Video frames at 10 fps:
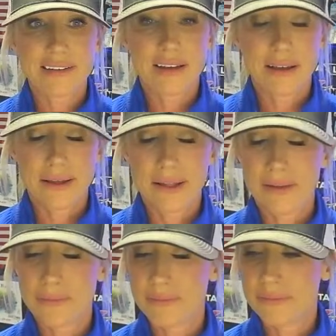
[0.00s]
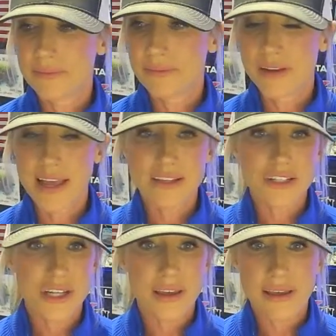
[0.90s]
finesse
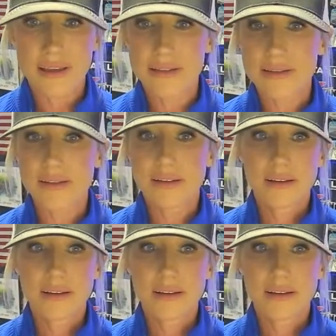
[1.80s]
jigs,